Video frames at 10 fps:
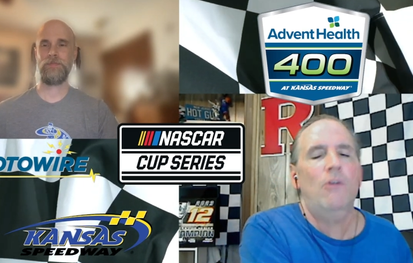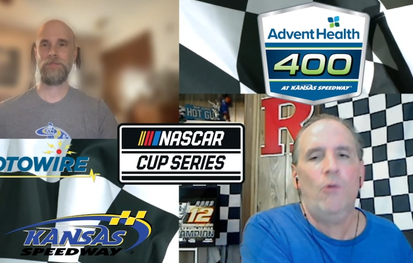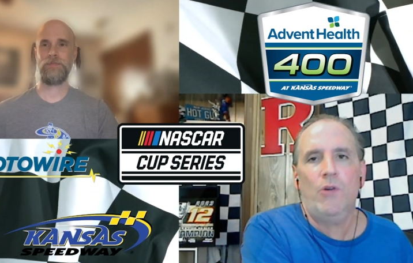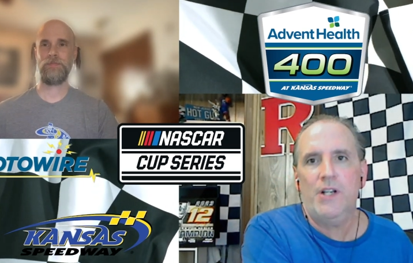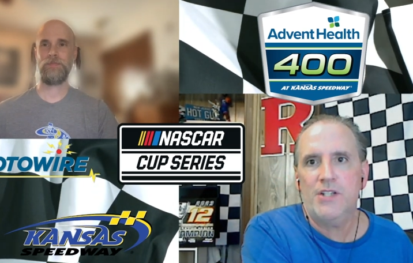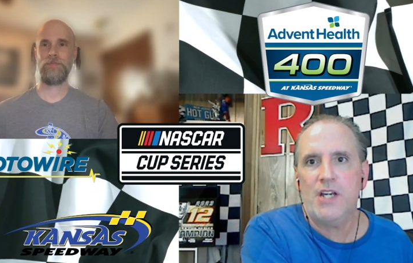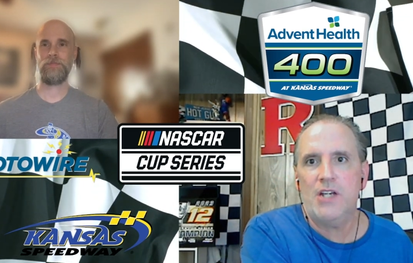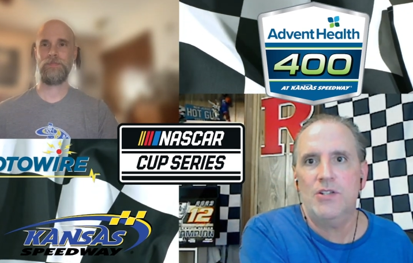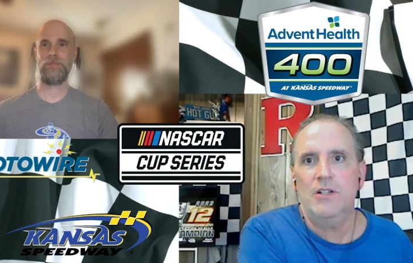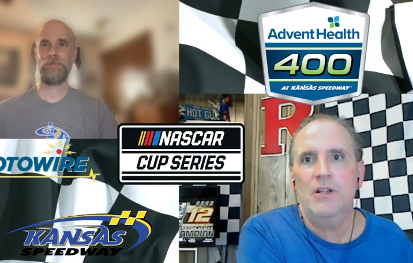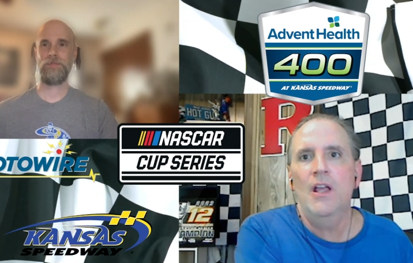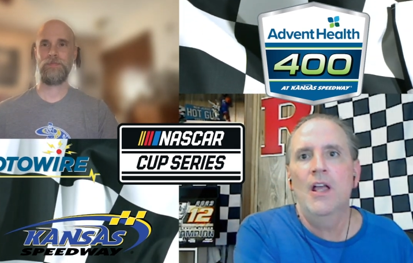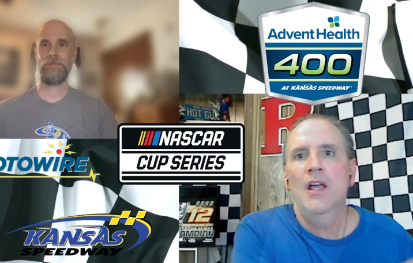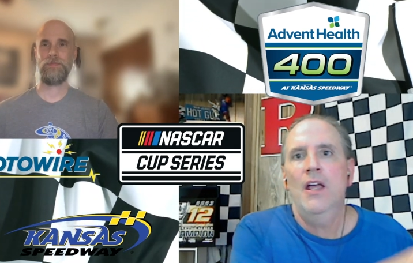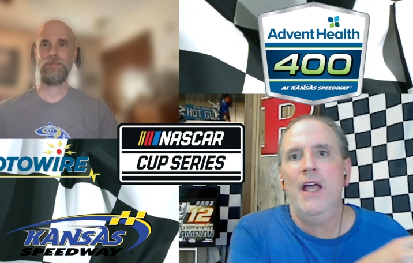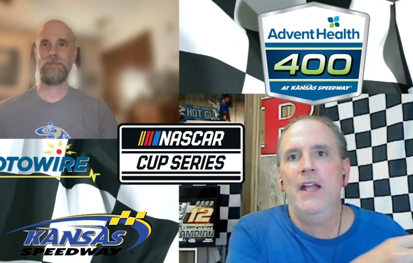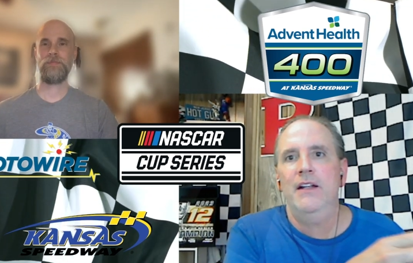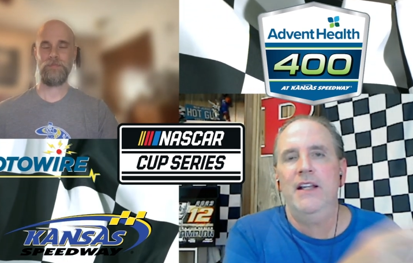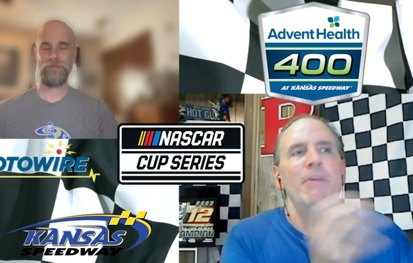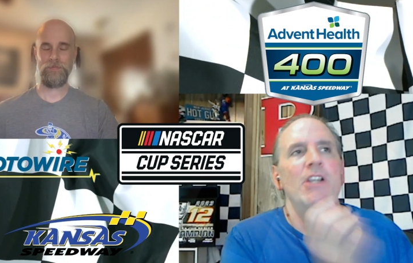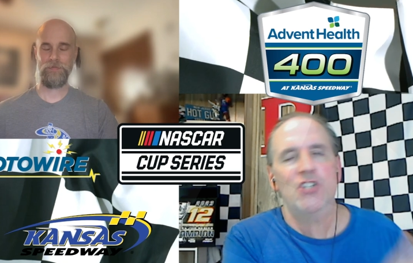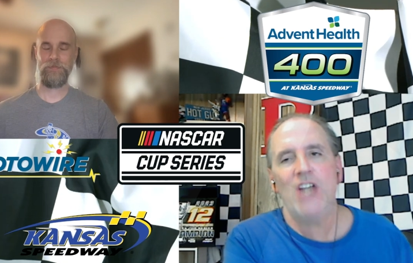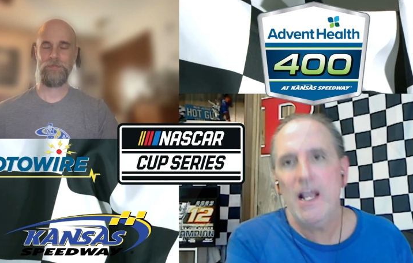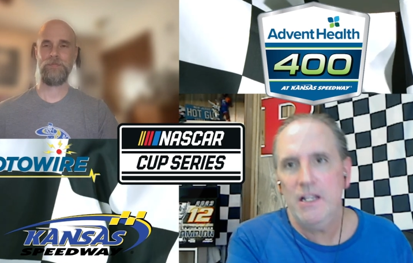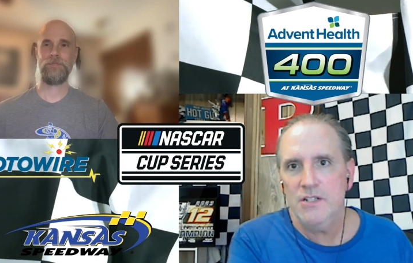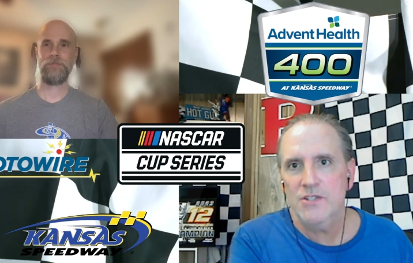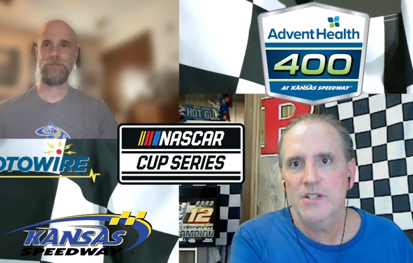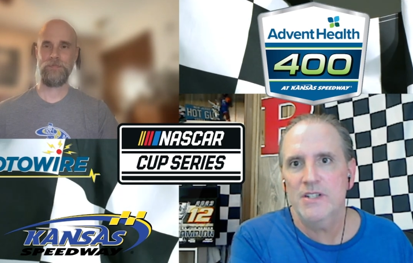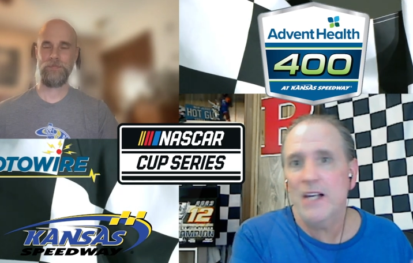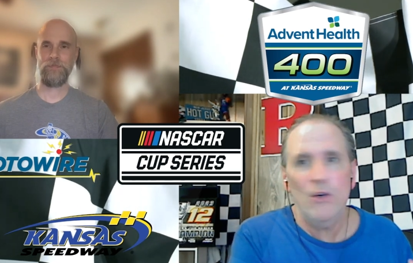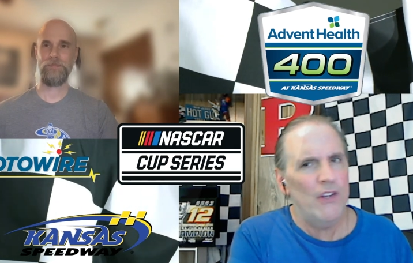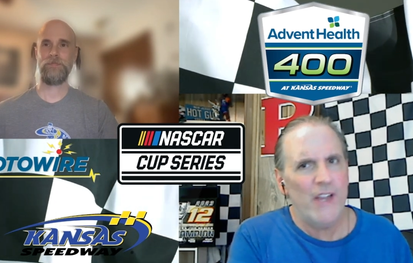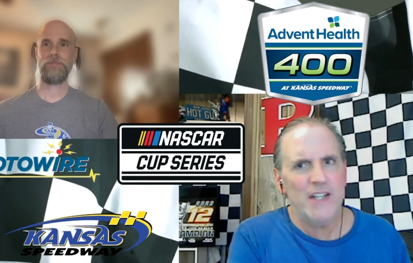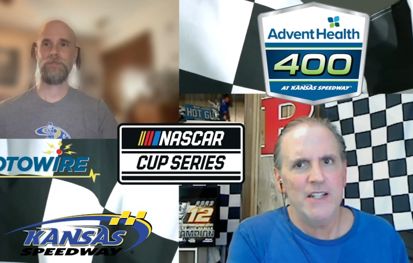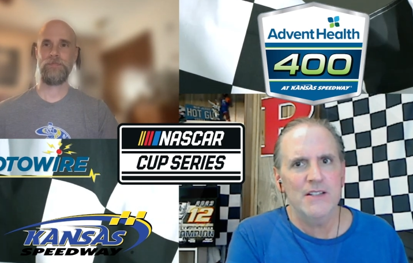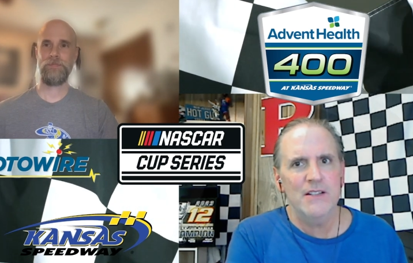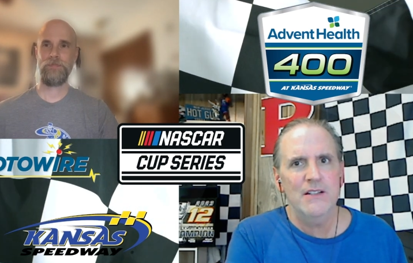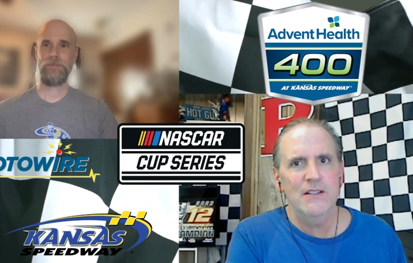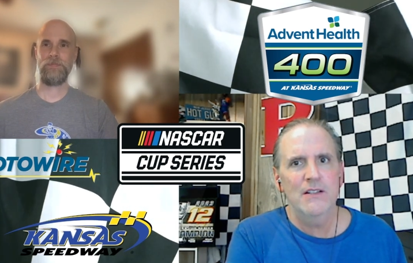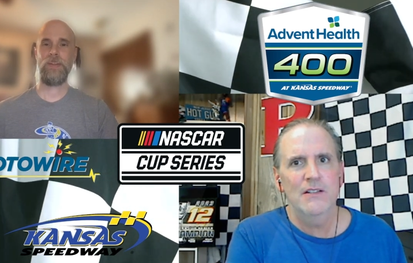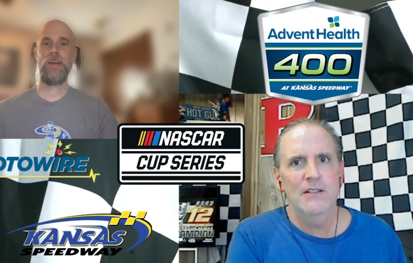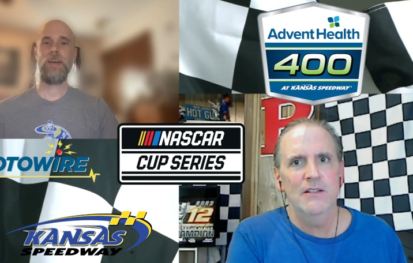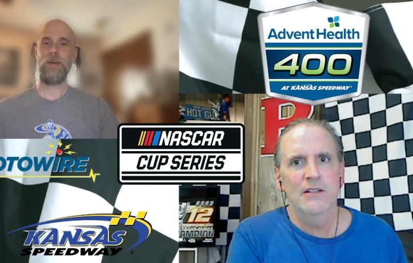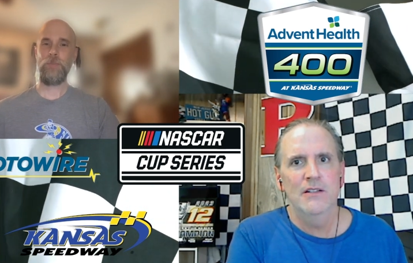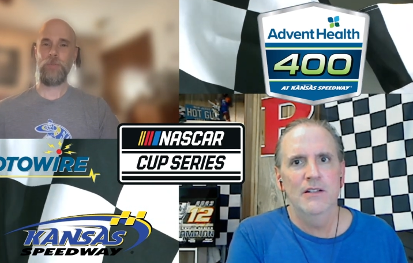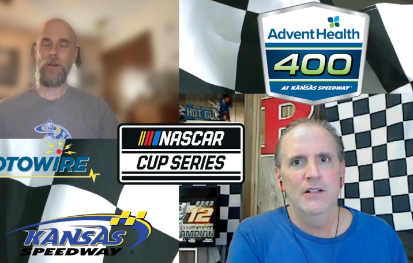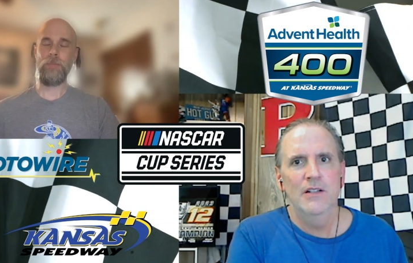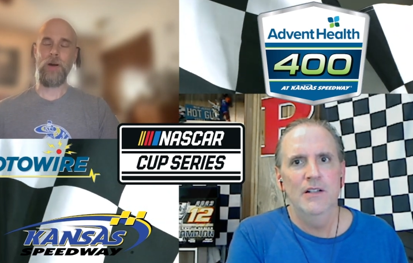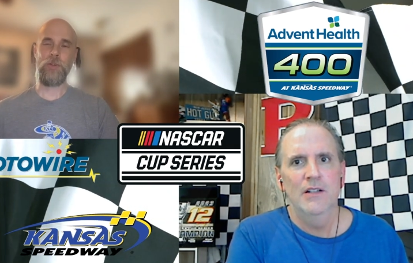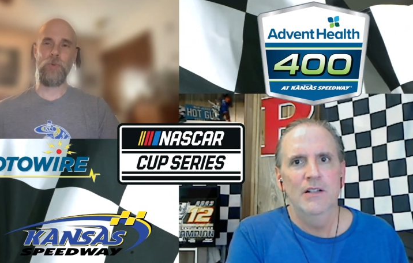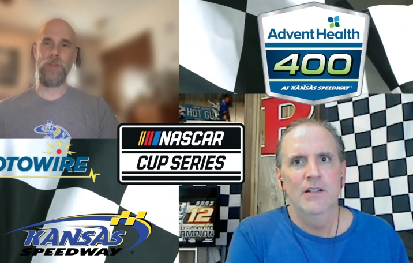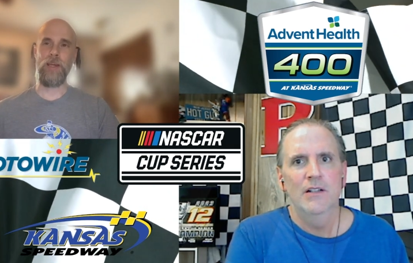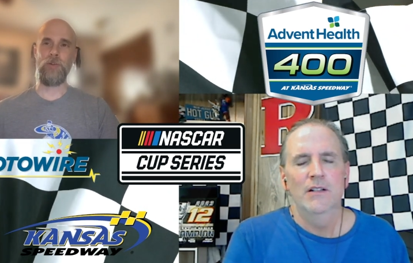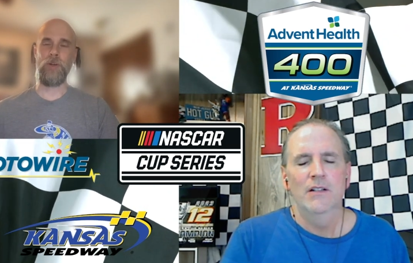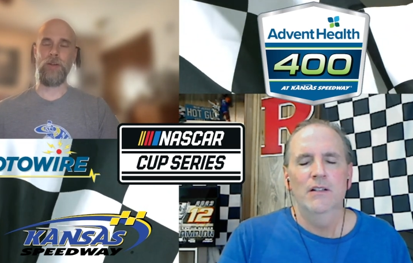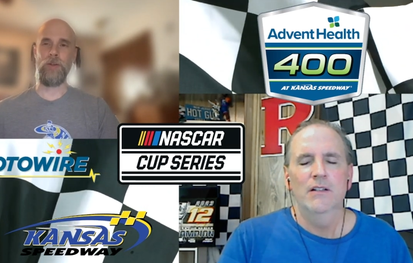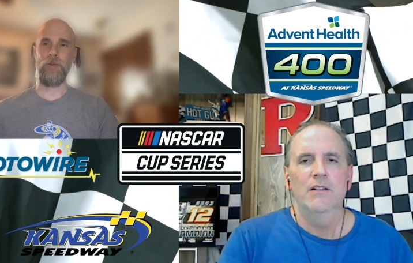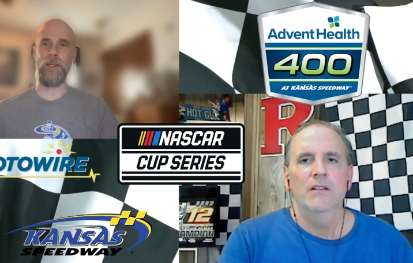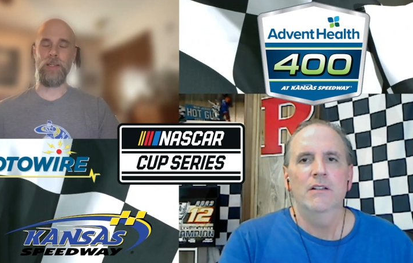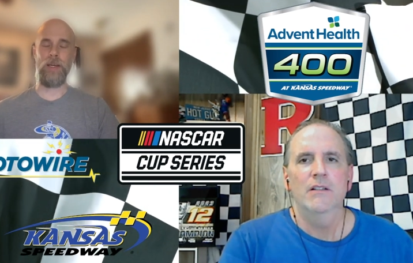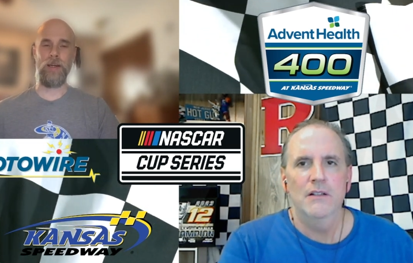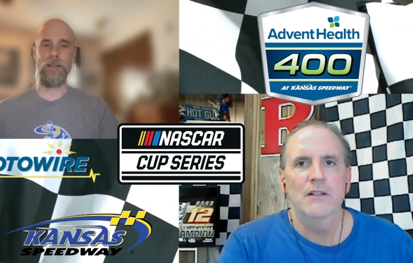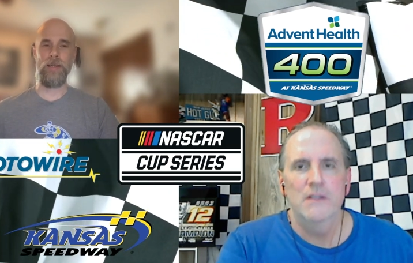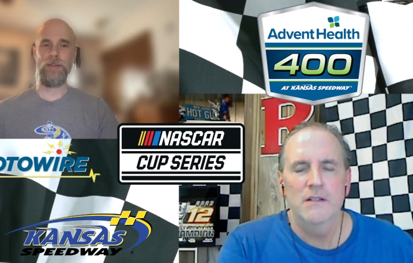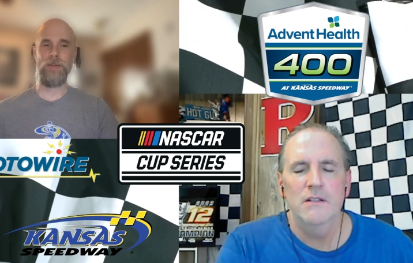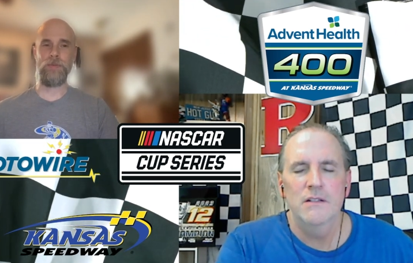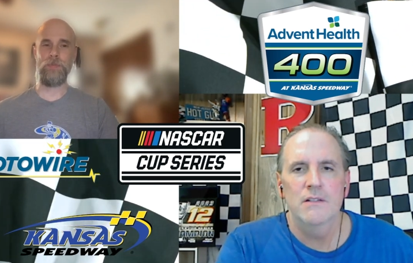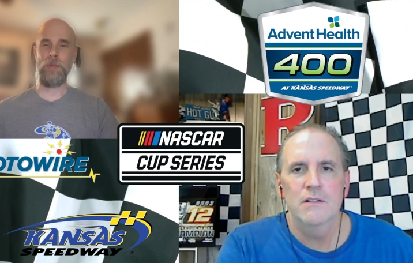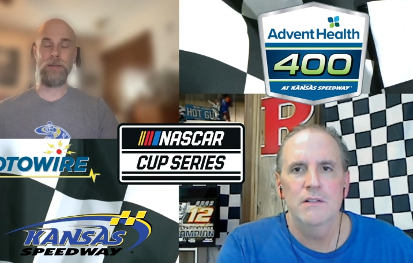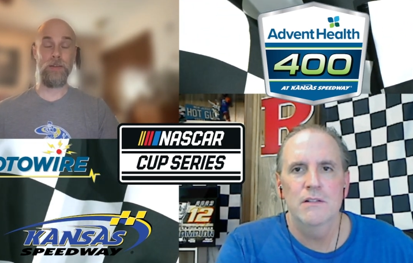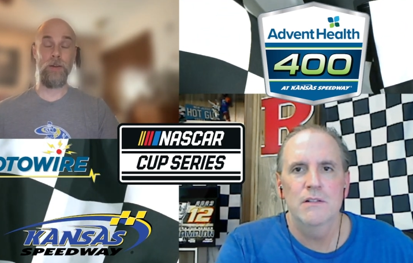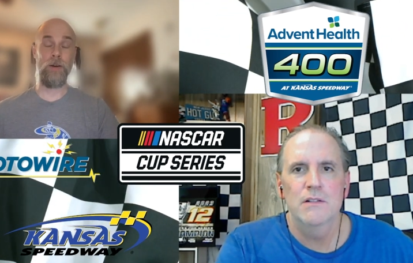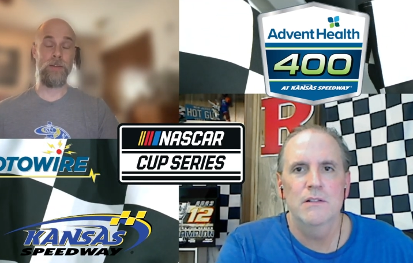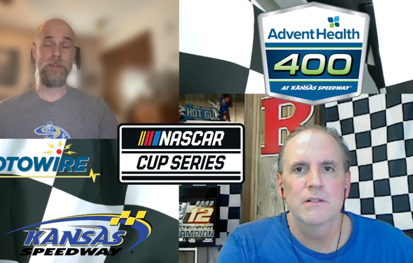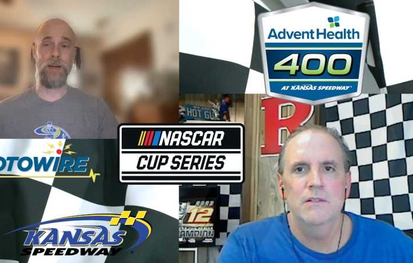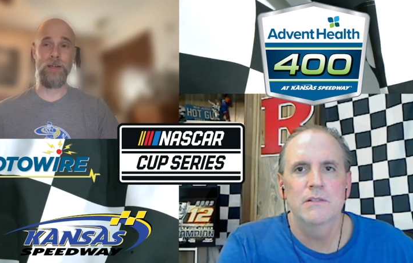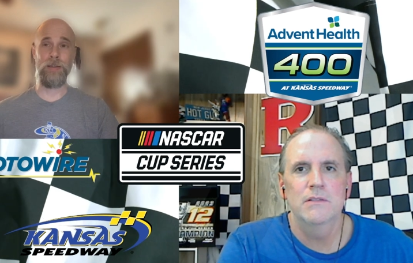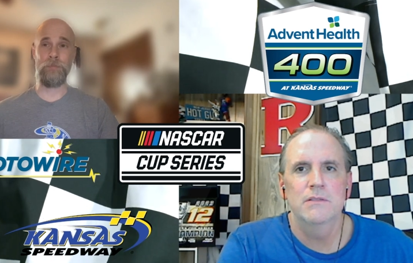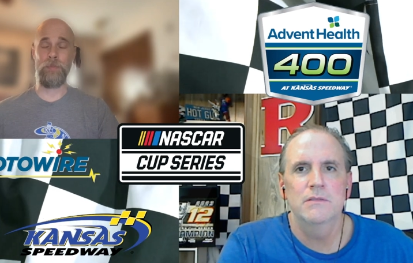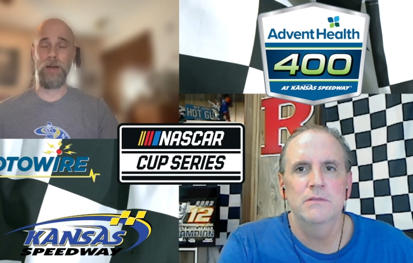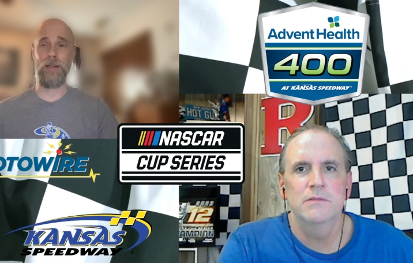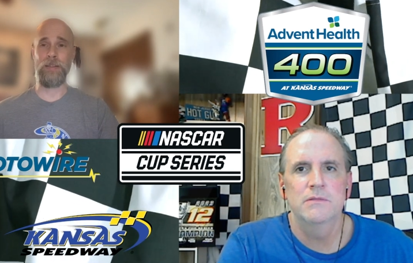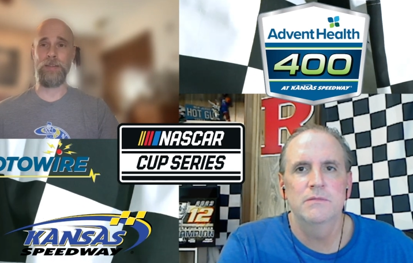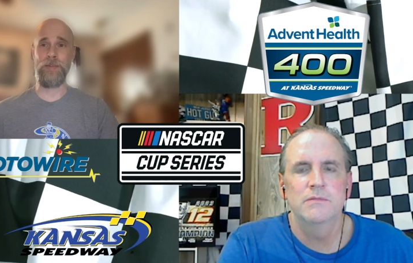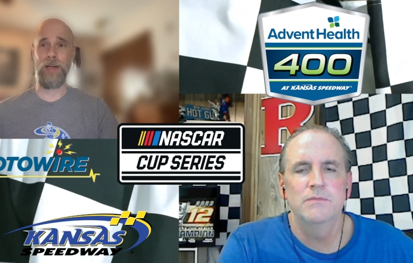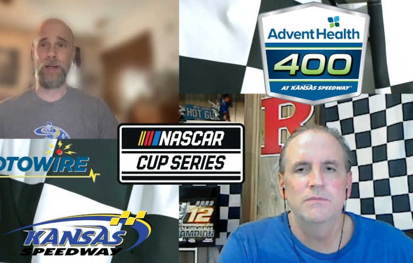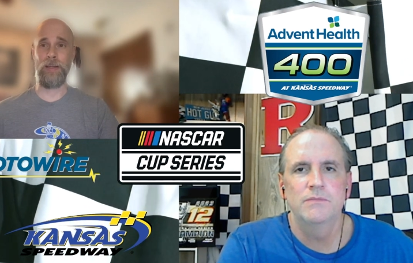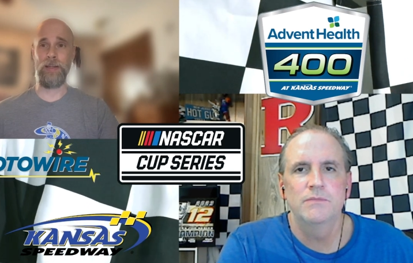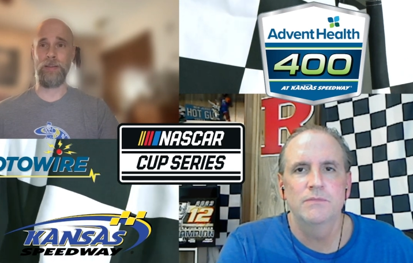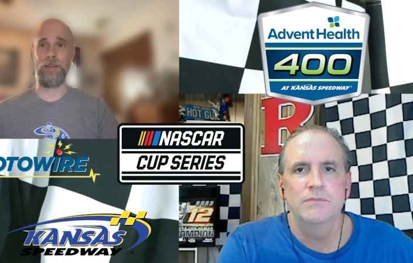Speaker 1: organization and give me a challenge is that all that is
Speaker 2: much with Adrian Newey. Yeah, he's spent a long time uh, designing